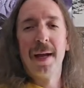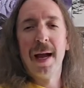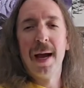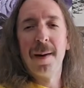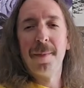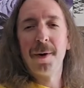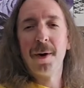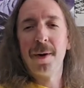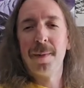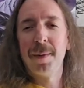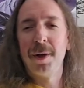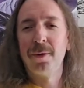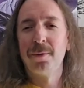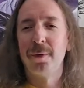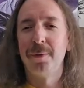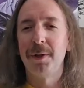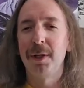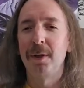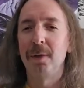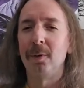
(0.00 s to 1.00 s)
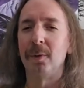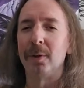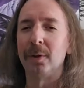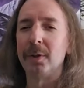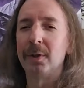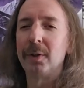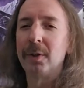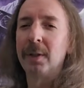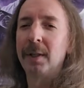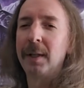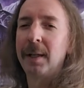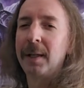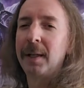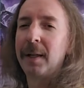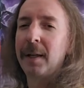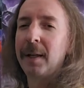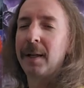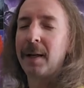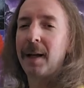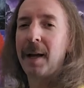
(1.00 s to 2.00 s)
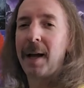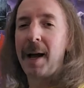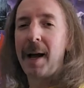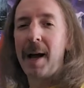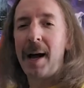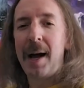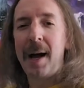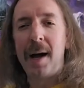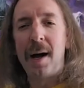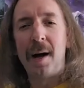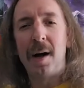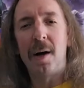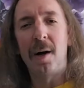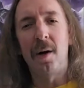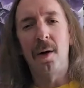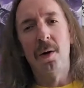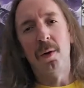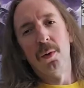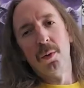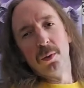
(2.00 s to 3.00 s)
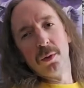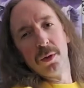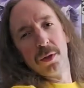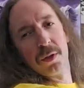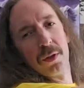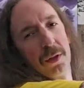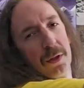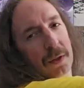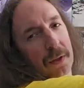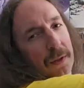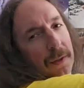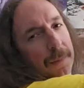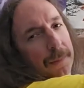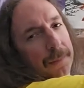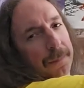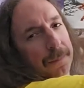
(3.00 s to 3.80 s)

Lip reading: Hammer Heart Metal Reviews out.